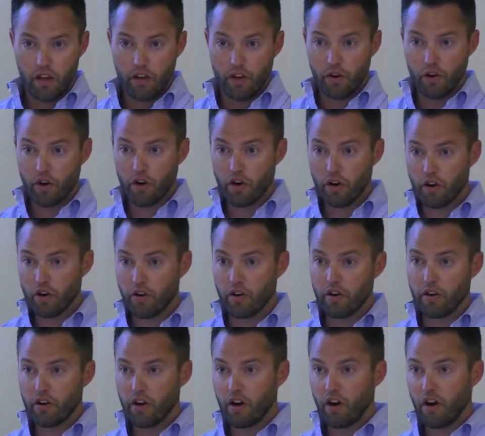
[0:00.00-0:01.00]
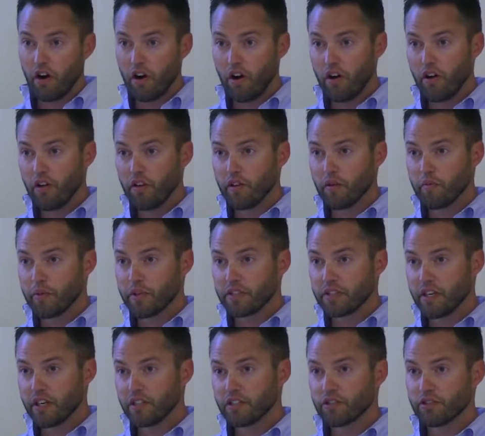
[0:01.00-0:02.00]
You heard all the
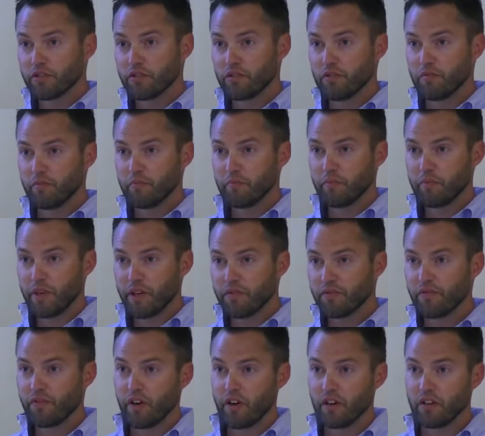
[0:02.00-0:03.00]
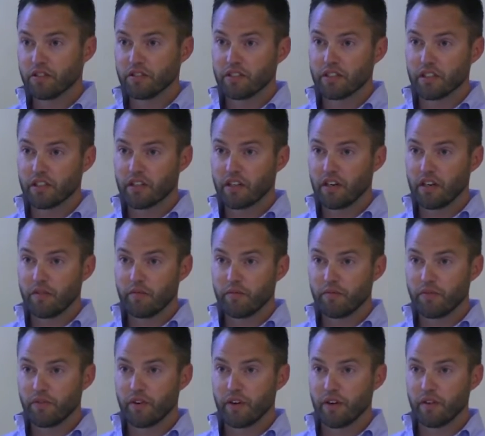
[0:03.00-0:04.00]
potential pitfalls that come
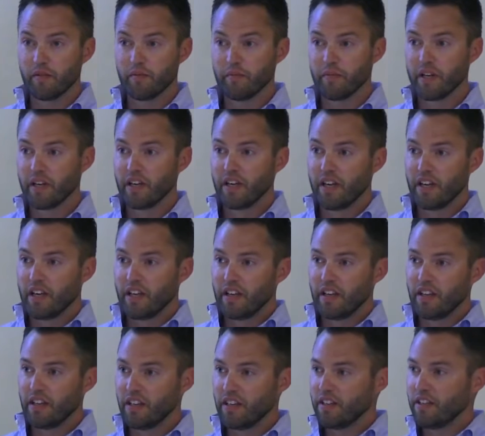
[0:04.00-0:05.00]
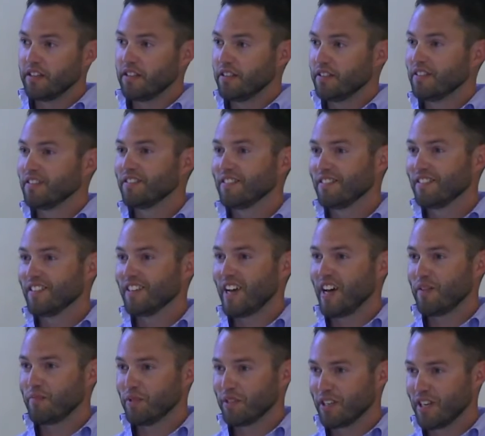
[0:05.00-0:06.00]
from the
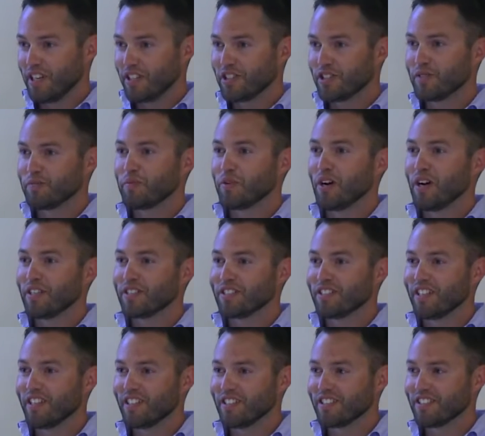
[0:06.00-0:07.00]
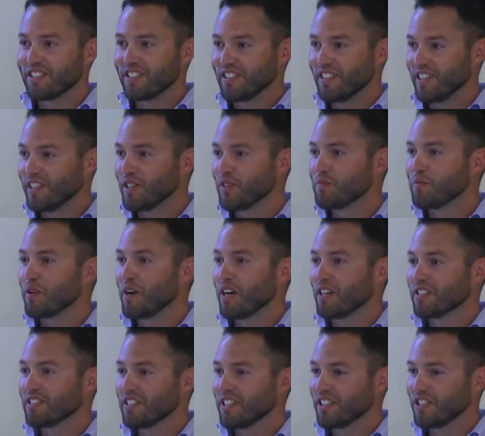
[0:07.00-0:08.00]
application process, the legal
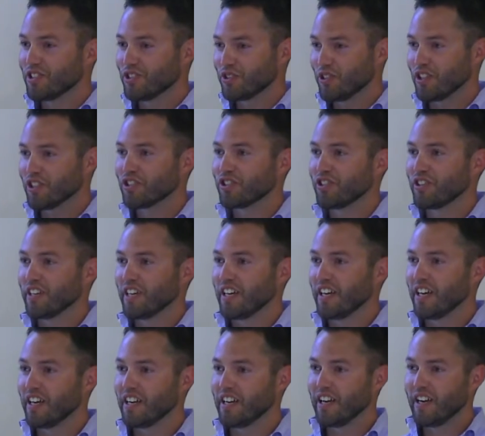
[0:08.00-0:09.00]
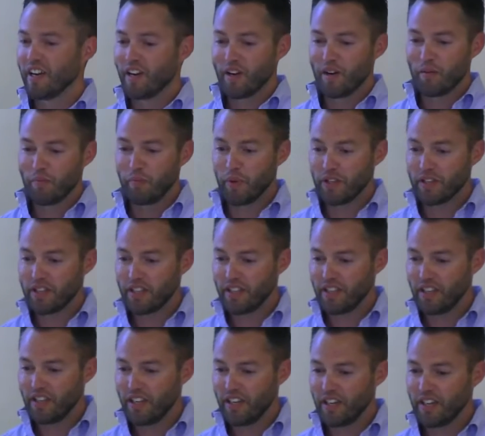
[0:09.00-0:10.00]
process, structuring it, but
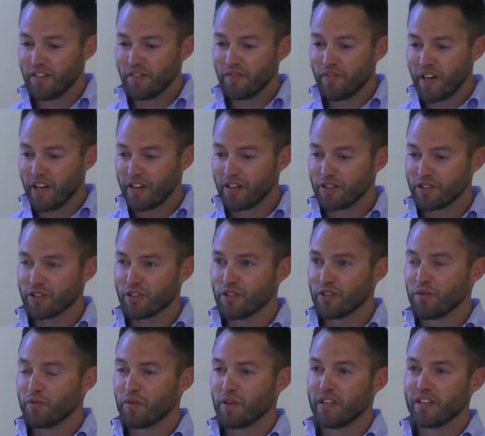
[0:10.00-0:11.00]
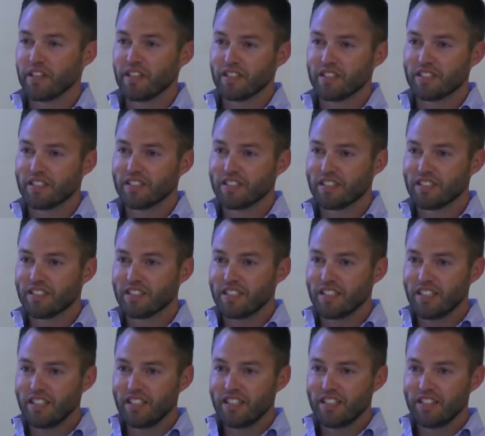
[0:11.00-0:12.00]
the innovators are the ones that
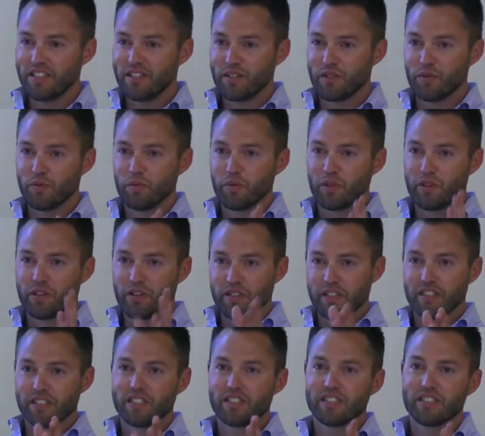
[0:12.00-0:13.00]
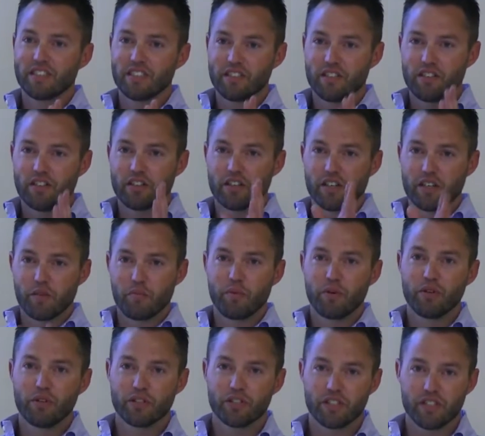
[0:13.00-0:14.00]
see the world and still are going to
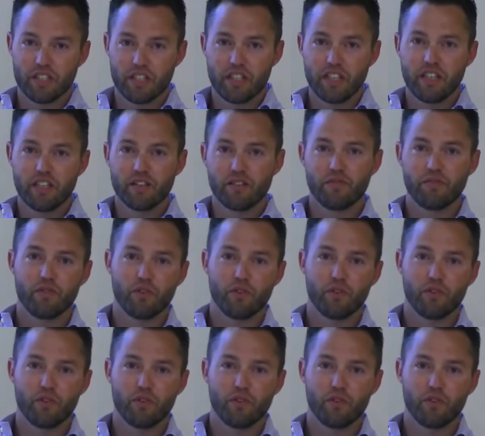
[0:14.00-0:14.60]
push the needle